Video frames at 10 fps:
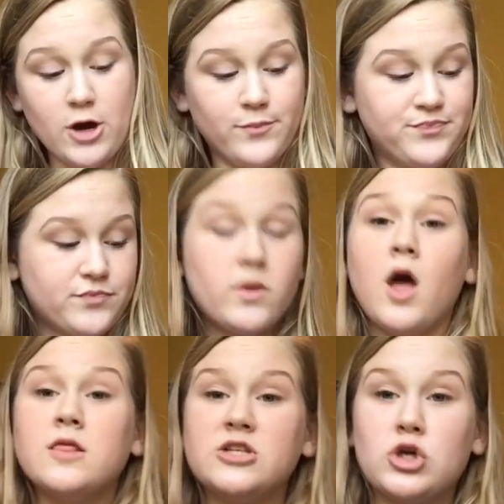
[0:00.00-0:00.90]
So,
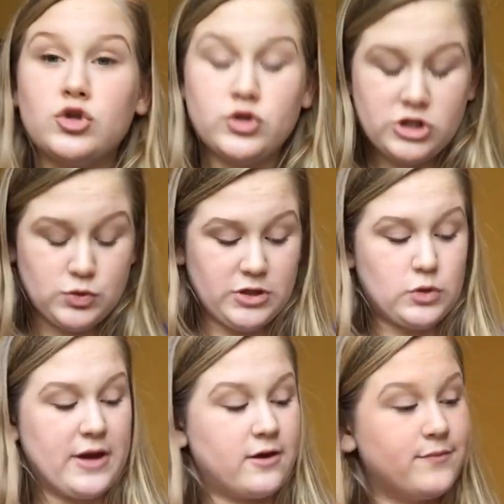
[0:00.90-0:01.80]
let's go through these really
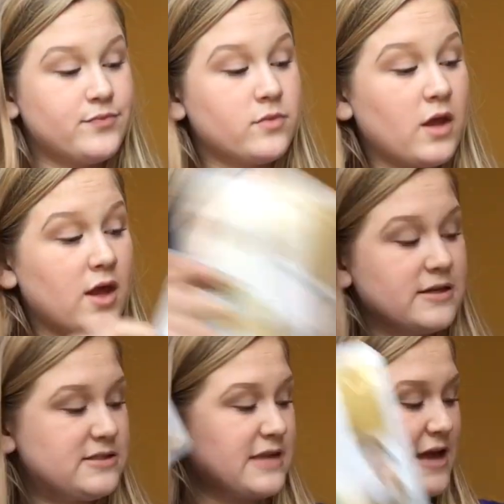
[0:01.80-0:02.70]
quick.
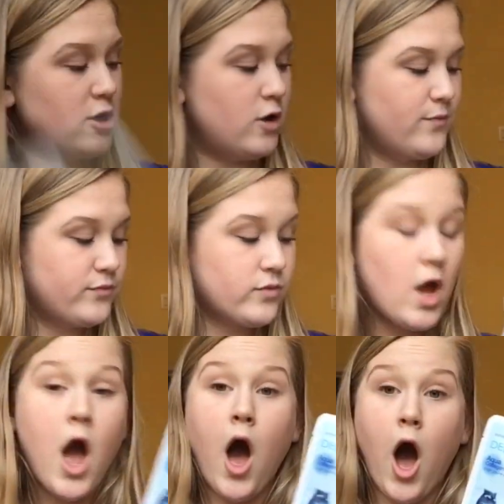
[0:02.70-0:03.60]
Snail,
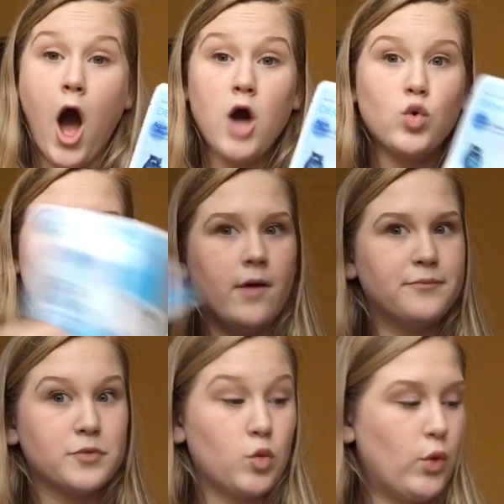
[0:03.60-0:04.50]
aqua,
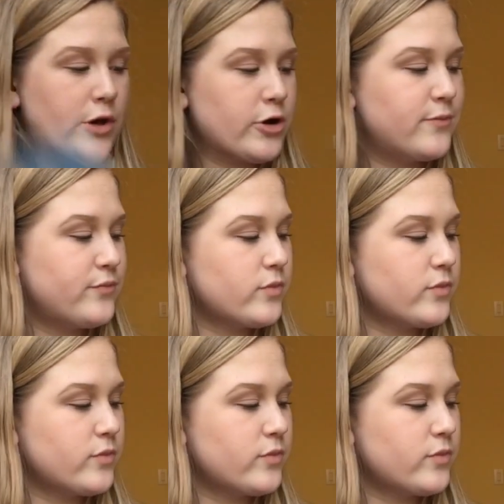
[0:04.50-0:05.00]
water.